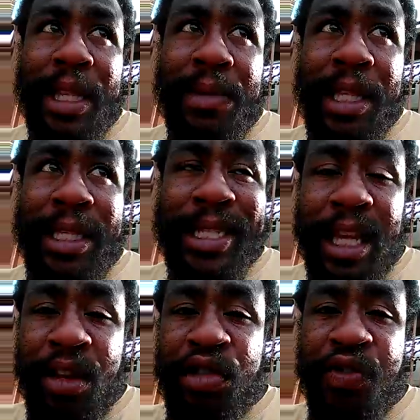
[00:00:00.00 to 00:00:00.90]
of these
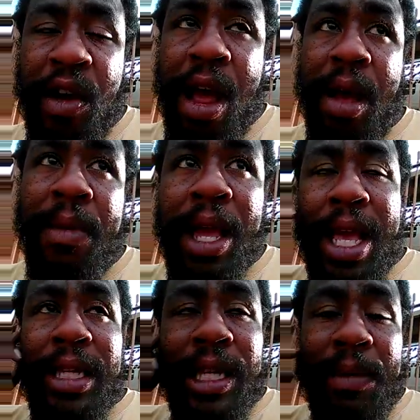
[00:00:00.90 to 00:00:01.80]
skills from,
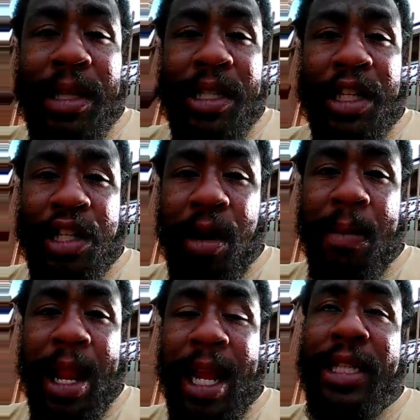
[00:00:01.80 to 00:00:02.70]
some of this
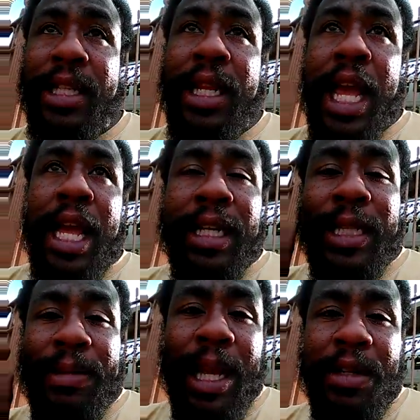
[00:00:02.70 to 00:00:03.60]
determination. And
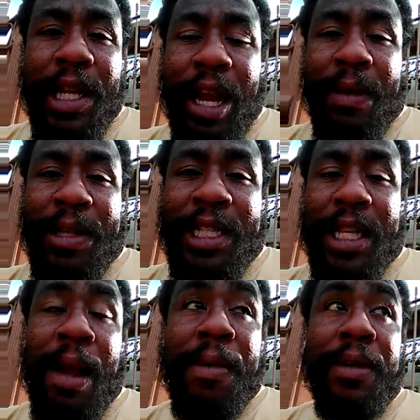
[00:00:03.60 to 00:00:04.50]
sometimes you got to be
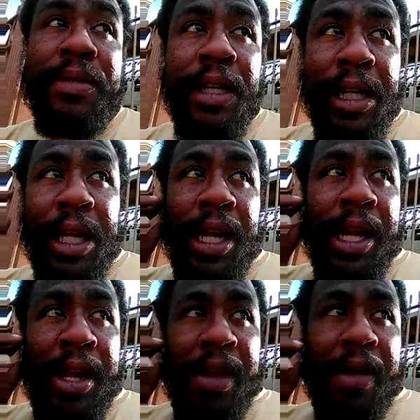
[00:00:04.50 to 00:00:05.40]
stubborn,
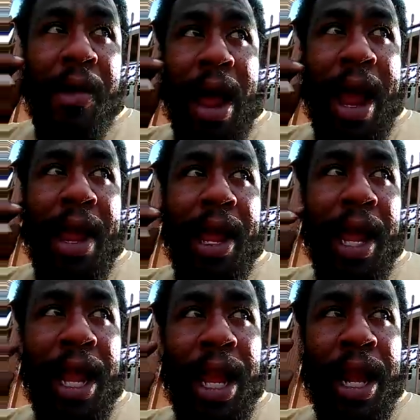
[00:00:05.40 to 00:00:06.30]
right?
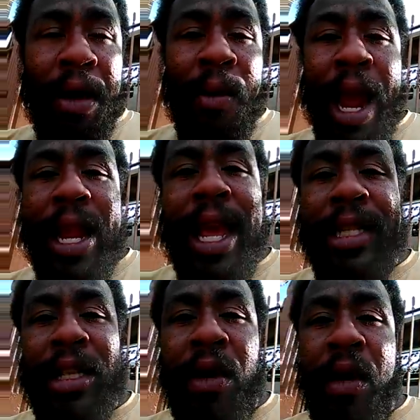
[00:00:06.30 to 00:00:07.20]
In a way that's
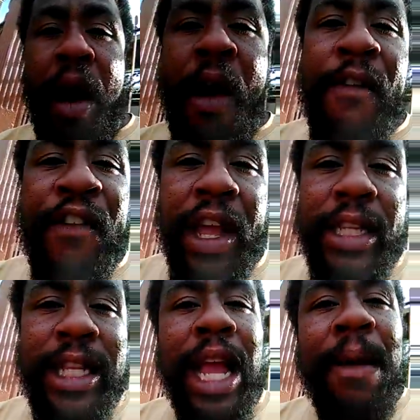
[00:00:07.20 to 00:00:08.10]
on offense,
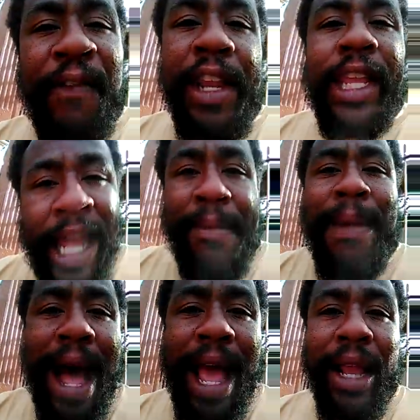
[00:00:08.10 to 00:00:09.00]
like I'm finna get
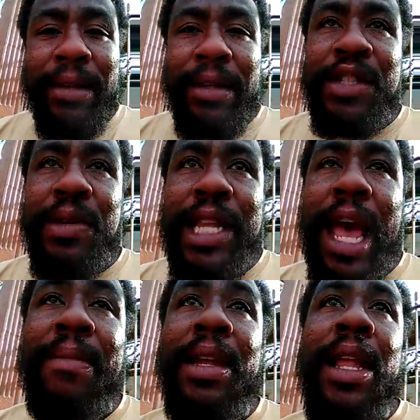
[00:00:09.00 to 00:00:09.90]
mine. This is what's
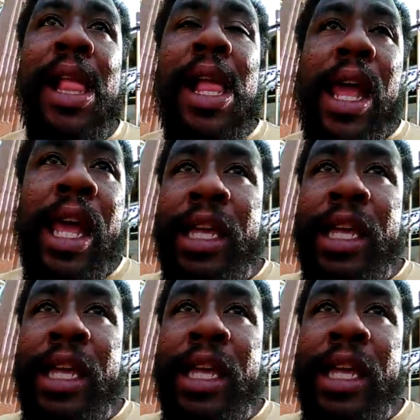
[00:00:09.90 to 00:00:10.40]
happening. It